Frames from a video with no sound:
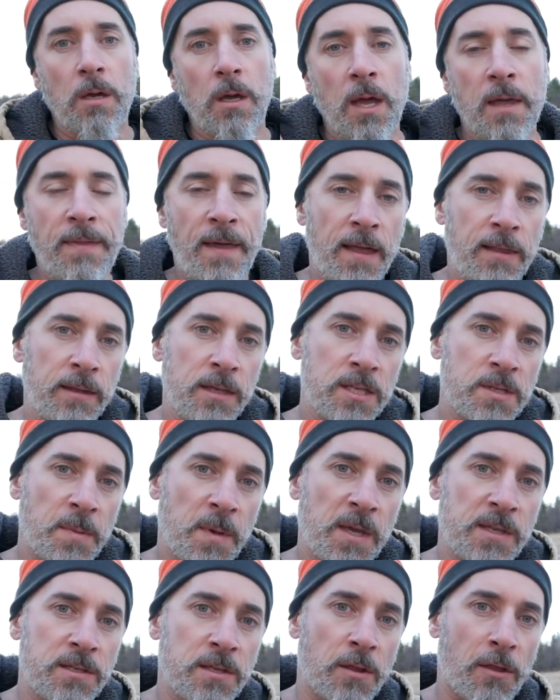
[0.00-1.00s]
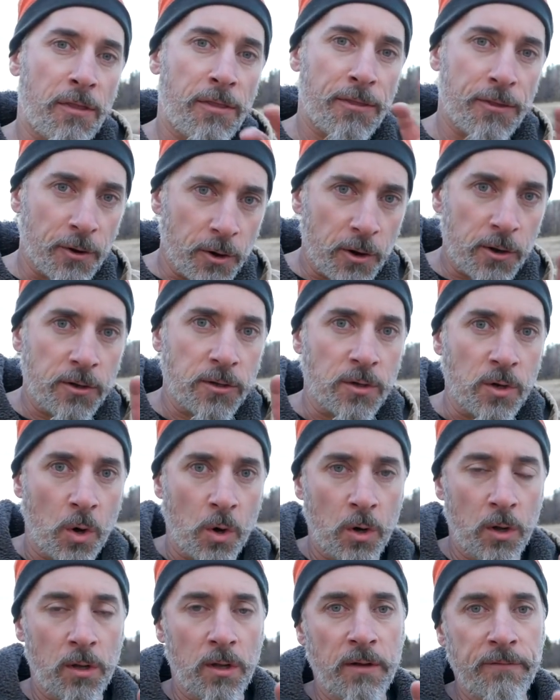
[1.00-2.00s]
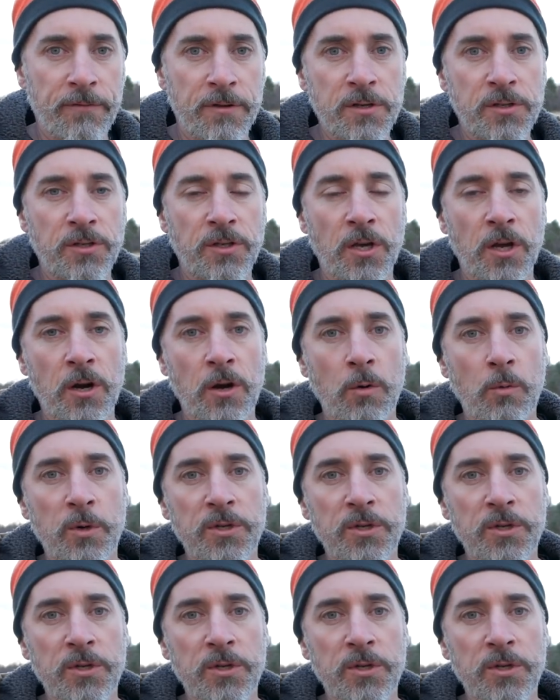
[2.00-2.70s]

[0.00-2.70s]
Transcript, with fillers: And that leads me into the third goal of this year,